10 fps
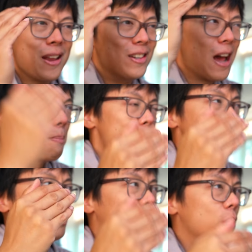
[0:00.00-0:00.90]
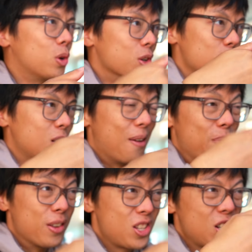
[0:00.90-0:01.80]
that plane of focus,
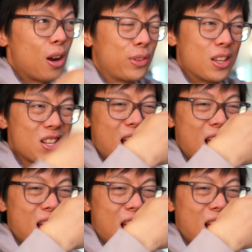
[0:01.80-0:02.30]
that the stuff that's